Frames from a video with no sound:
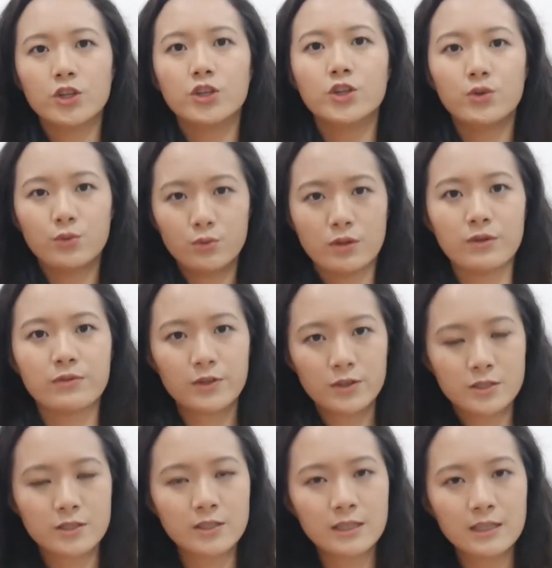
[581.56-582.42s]

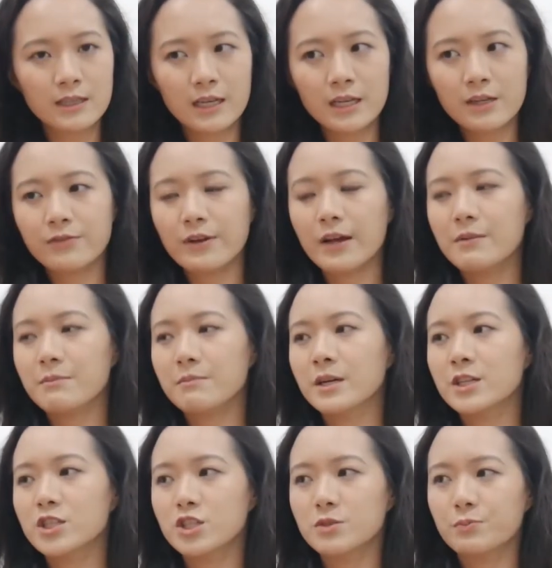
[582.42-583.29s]
university life. I
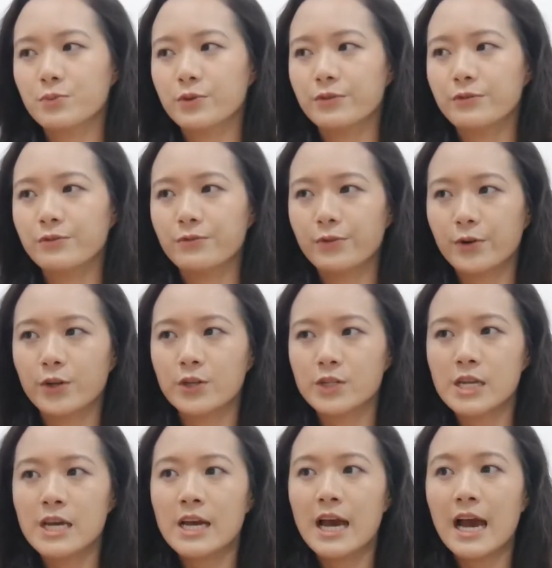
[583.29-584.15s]
much
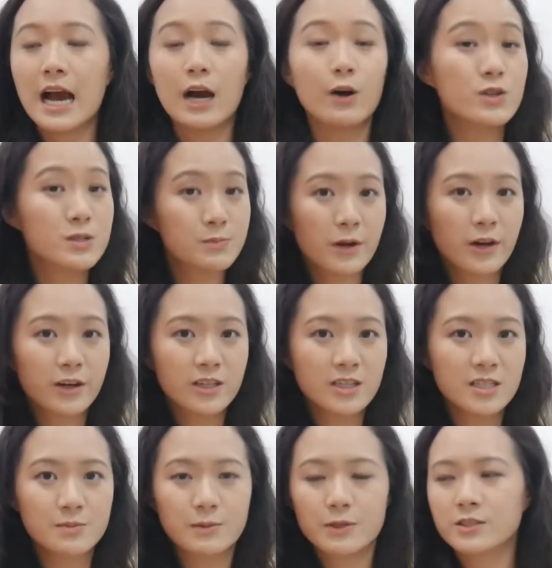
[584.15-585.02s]
preferred house
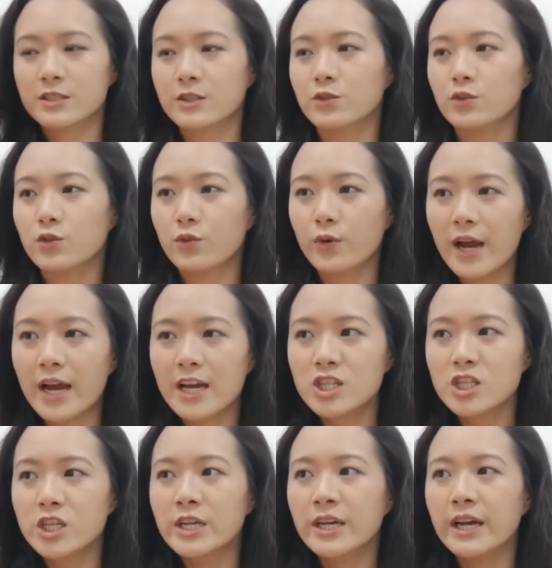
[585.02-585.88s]
parties because I could
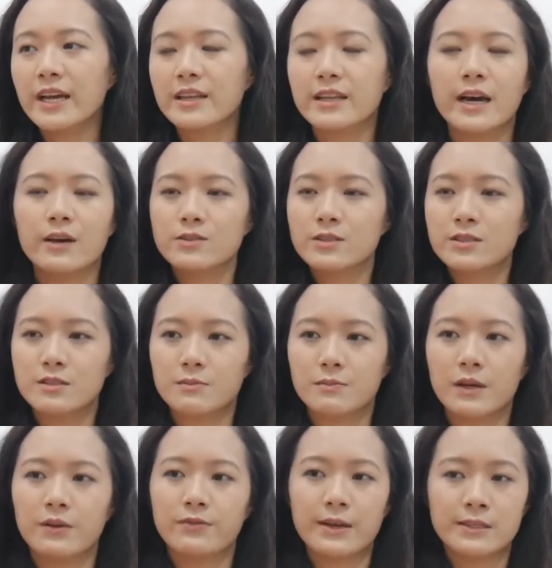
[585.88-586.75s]
crash, and the houses
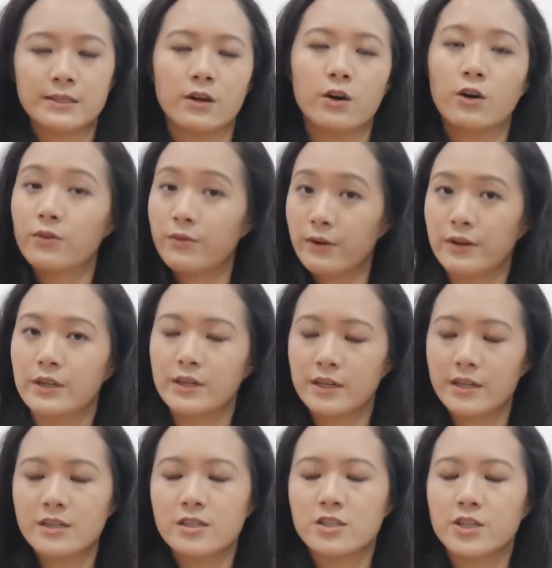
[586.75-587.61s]
in Belfast are all very
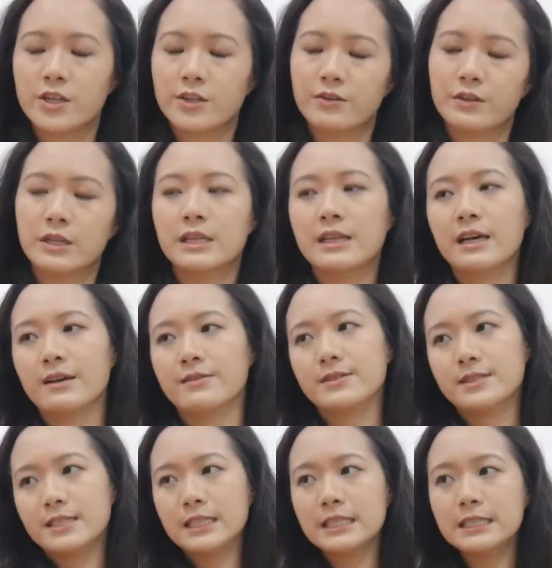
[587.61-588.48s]
nice, generally, that
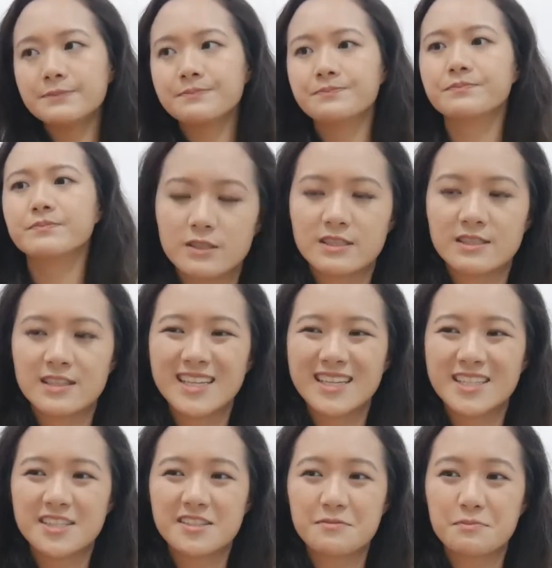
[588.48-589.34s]
I've seen.
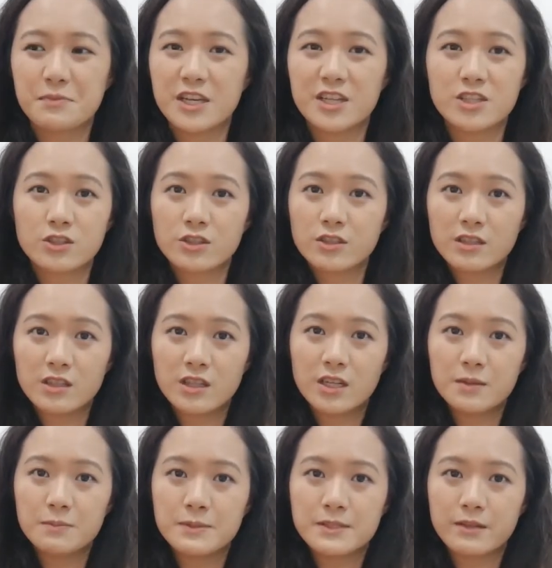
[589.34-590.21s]
6 major
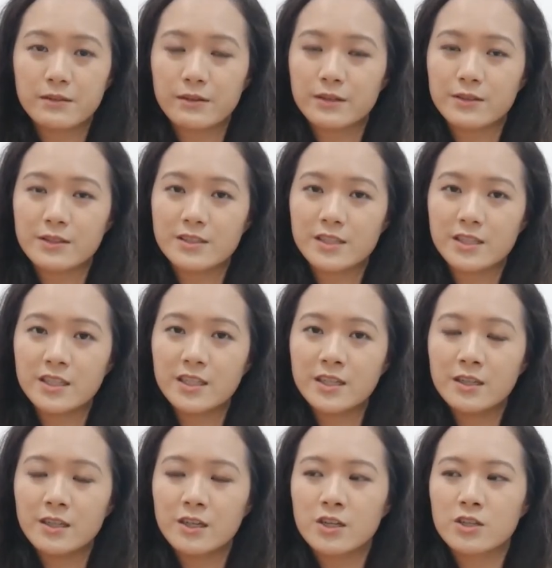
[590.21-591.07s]
clubs around the
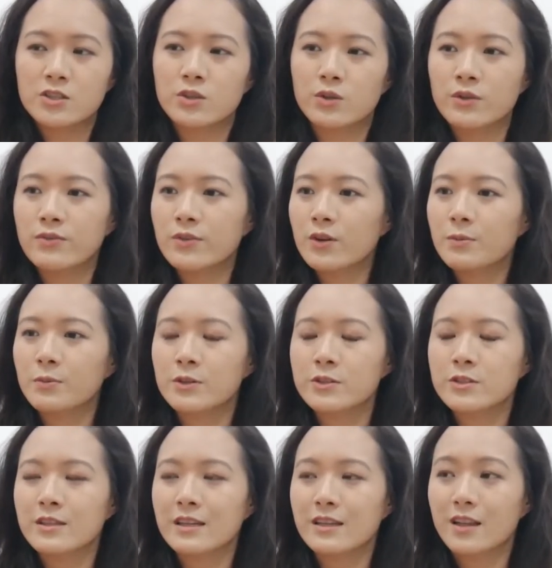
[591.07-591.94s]
city. So if you're a
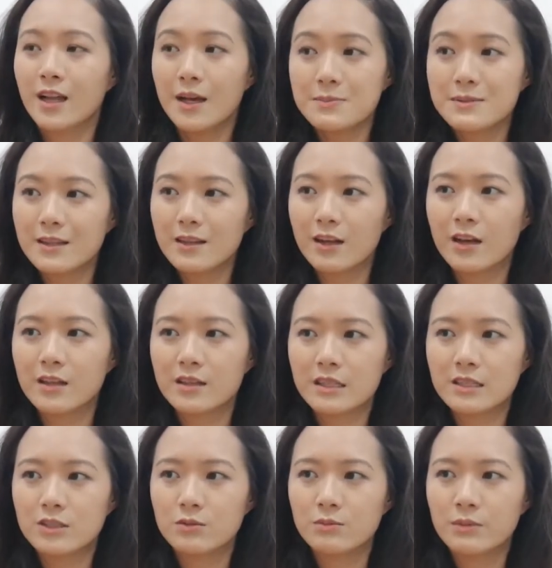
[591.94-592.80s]
person that clubs a lot,
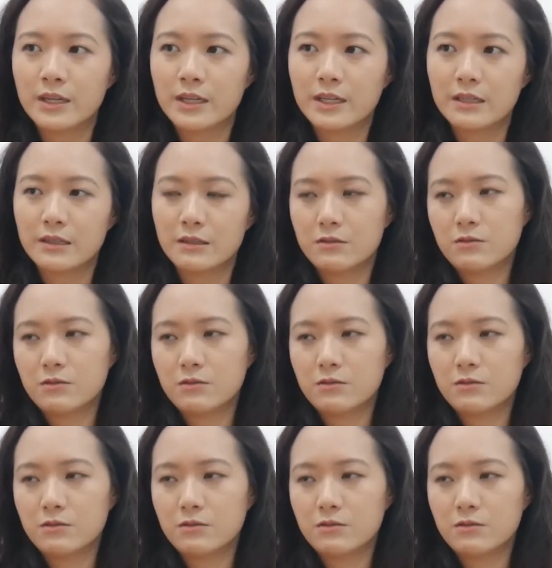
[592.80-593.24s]
then you might